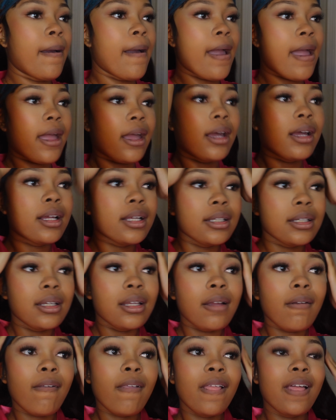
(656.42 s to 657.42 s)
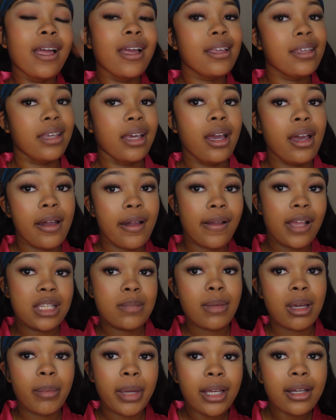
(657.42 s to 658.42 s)
and yeah, that's
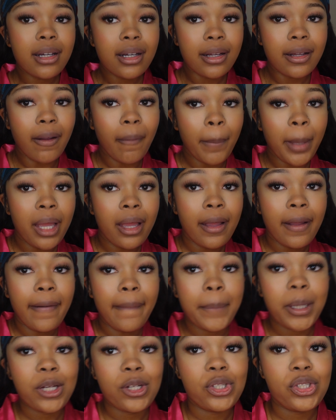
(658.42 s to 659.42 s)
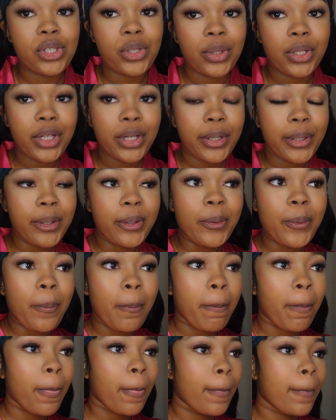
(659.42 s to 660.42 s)
my makeup. I'm gonna show y'all
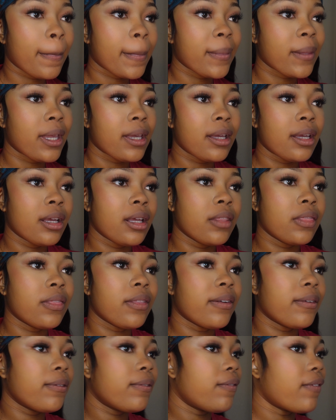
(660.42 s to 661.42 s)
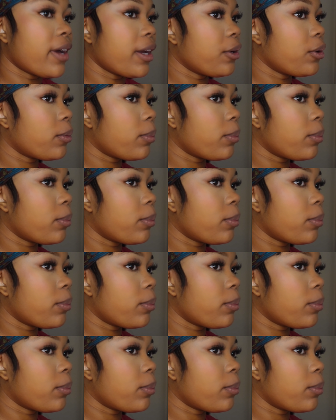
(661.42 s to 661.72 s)
the final